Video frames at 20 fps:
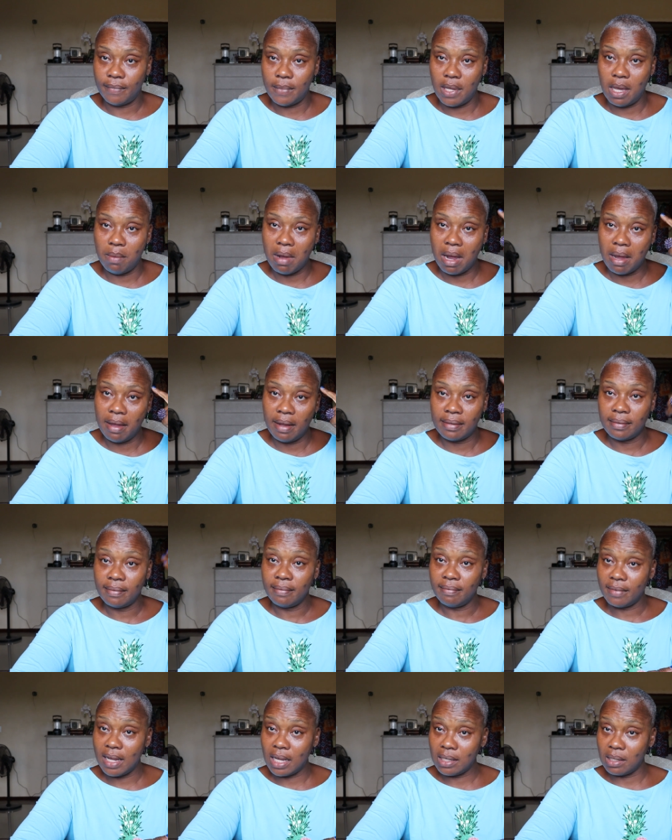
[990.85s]
In my head.
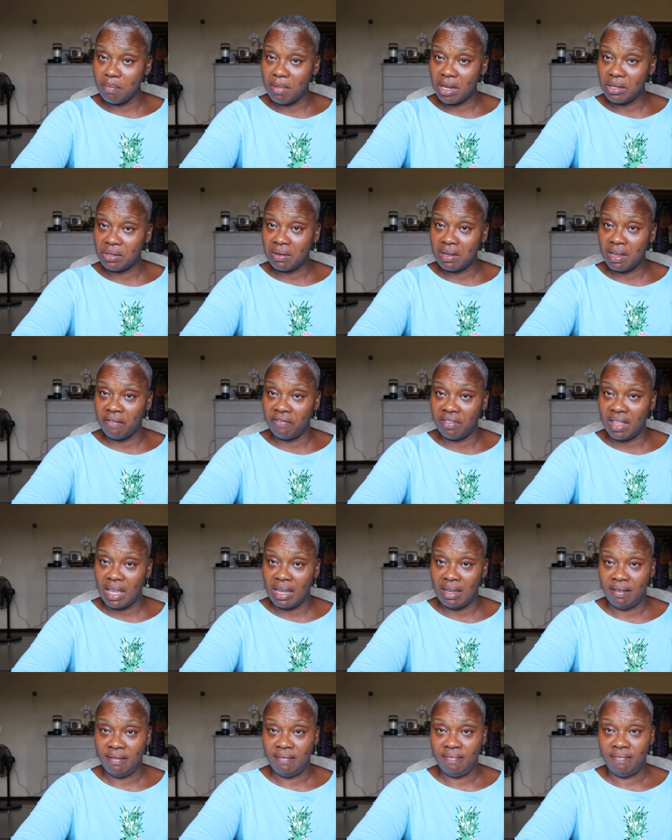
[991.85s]
That's a mental health
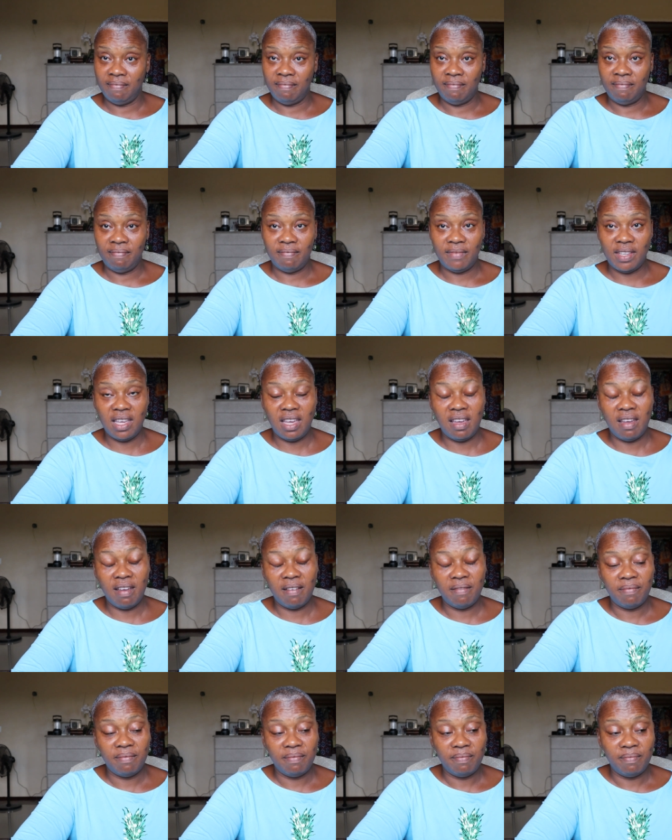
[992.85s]
thing. Yeah.